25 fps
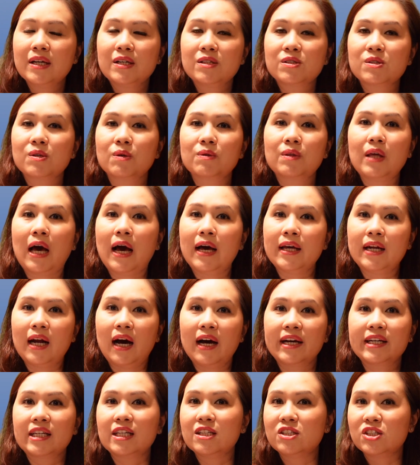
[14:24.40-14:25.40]
so that
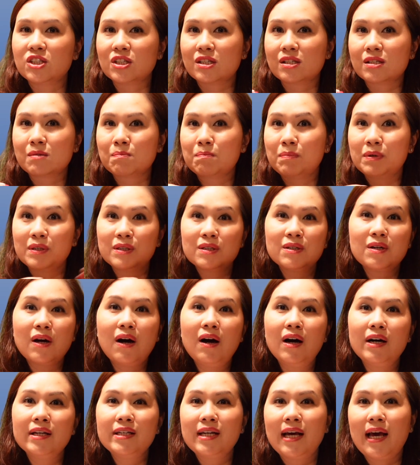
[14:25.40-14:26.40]
I can just put it
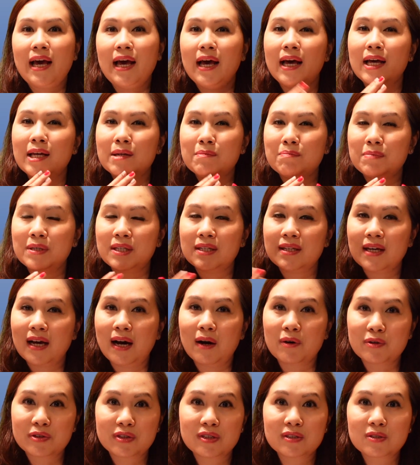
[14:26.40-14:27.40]
on and be
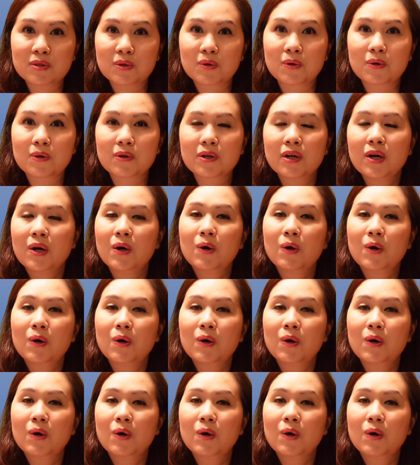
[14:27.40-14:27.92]
out the door.